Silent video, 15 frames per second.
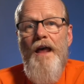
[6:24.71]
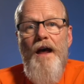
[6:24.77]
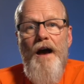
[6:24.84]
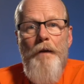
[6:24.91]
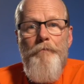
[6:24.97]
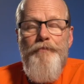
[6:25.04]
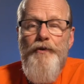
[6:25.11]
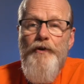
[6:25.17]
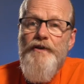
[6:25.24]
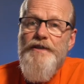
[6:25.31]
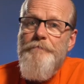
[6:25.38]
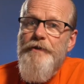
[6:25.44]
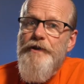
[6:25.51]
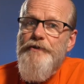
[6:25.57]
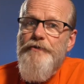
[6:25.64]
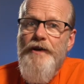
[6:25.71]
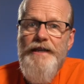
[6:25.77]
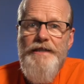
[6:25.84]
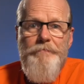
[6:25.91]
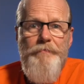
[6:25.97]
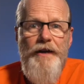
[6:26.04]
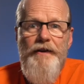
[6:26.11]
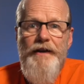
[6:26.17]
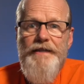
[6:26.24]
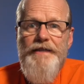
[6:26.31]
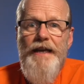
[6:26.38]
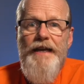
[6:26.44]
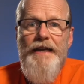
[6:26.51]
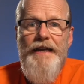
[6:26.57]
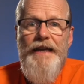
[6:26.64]
A pure spiritual experience
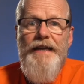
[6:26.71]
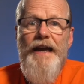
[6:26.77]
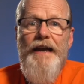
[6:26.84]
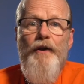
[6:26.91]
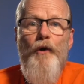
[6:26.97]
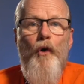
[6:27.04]
needs an